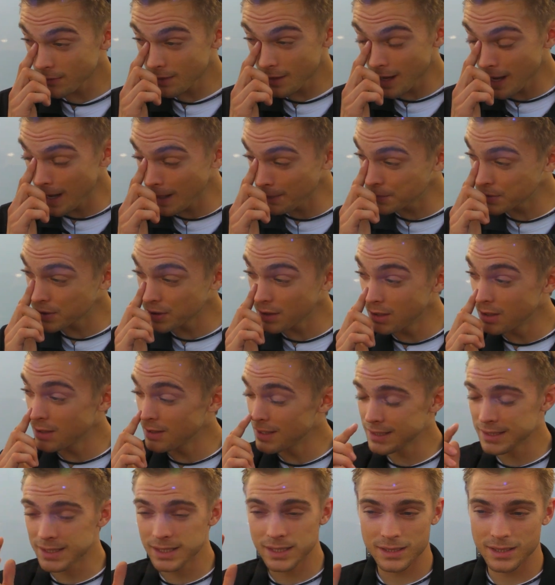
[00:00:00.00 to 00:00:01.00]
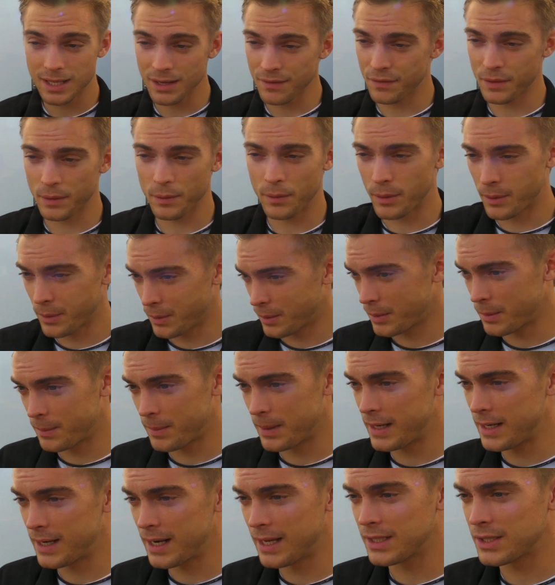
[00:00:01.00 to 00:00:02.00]
Absolutely, this is definitely where I want to
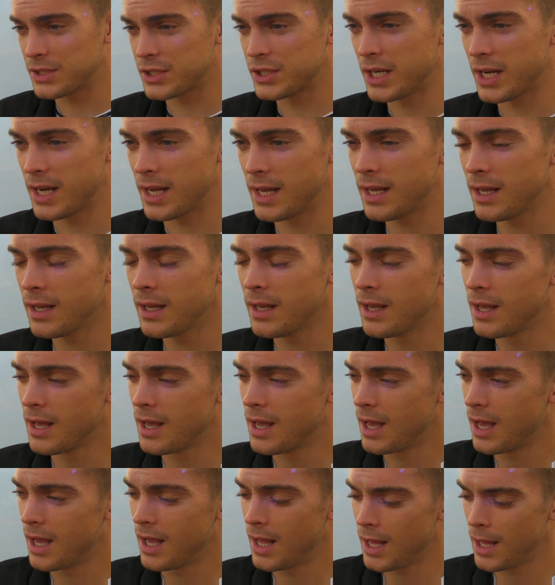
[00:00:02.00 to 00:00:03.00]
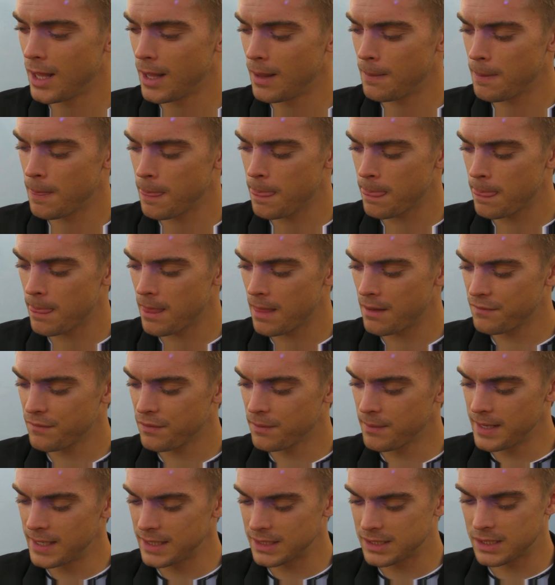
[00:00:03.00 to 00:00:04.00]
be next year. For
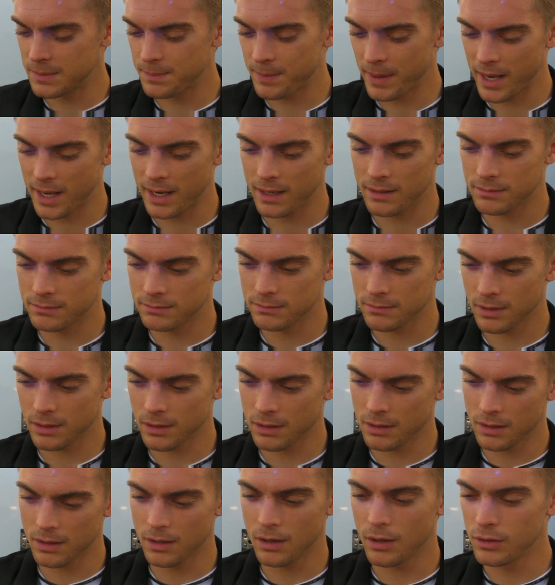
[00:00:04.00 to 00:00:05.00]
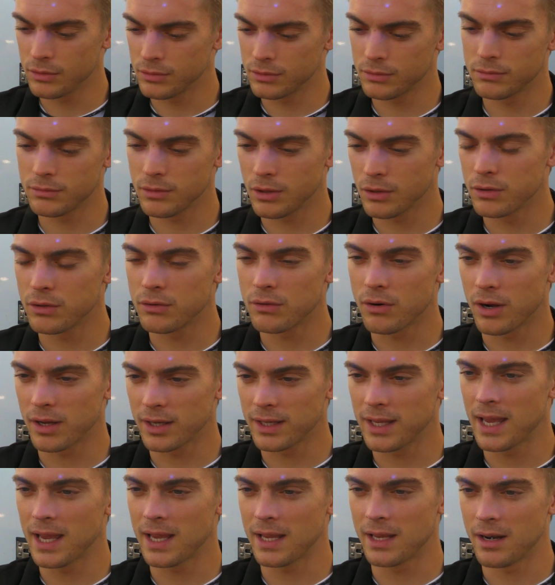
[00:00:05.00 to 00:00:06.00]
me, it's just being on the
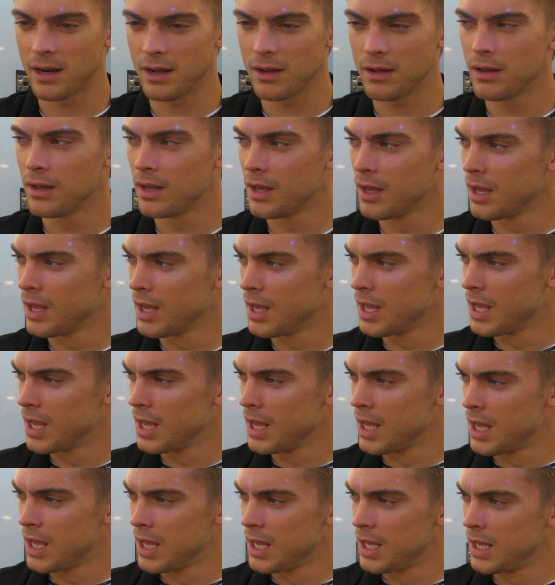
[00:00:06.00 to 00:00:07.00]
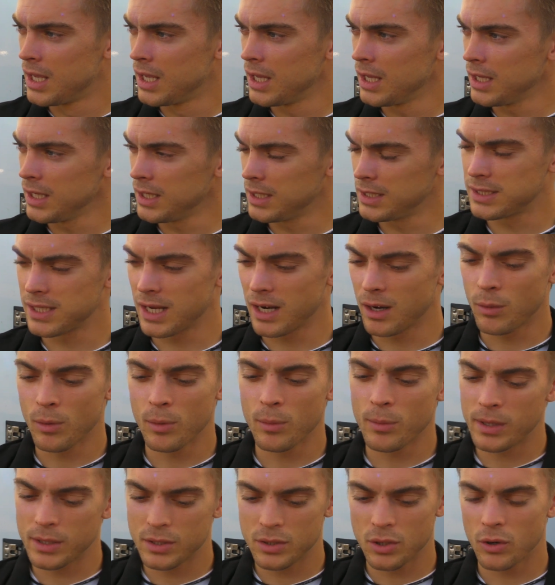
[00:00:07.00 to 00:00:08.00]
right kit. You know, you say like
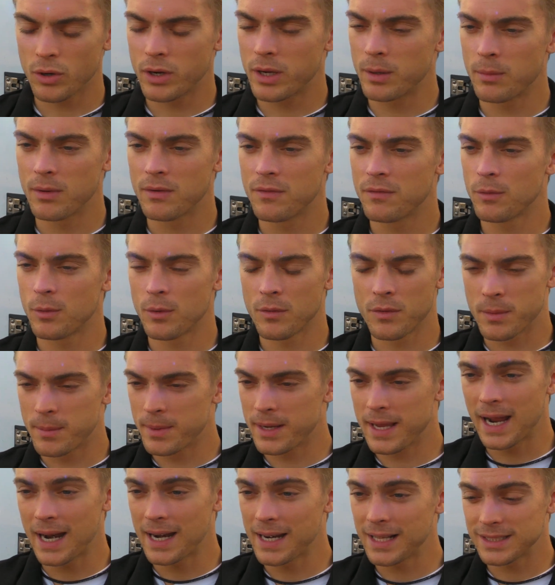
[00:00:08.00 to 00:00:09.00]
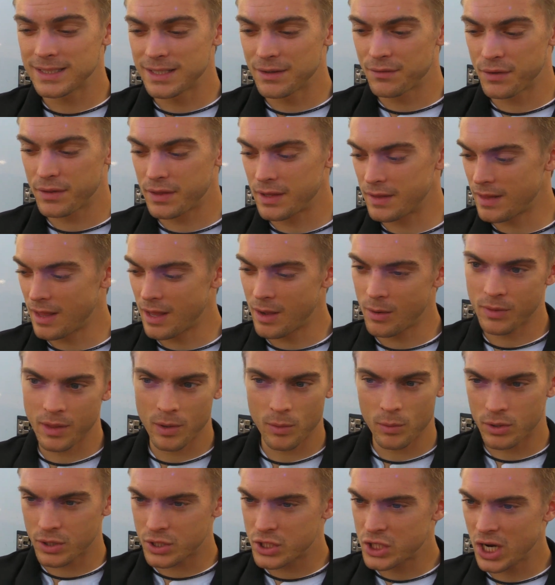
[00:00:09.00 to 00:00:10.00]
when we're talking with the mechanics and everything, they
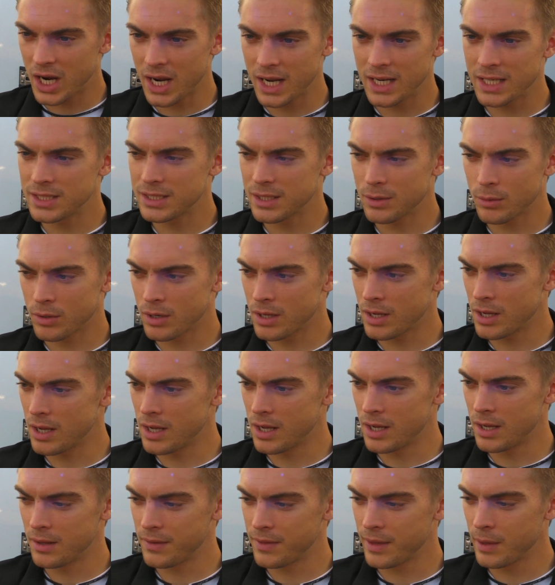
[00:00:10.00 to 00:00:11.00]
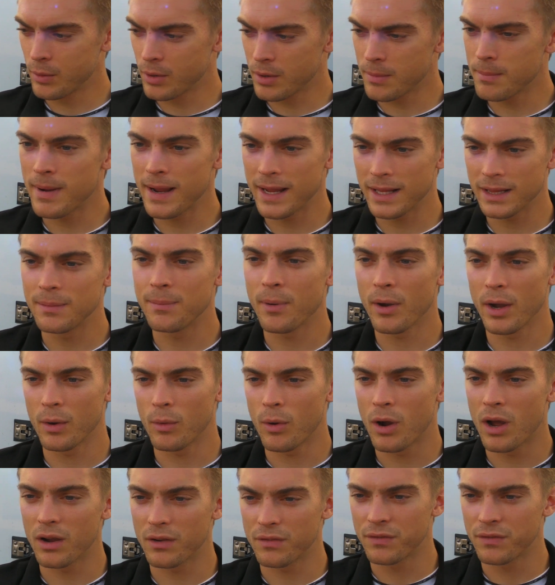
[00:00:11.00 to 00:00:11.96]
want to change, they want to make the bike work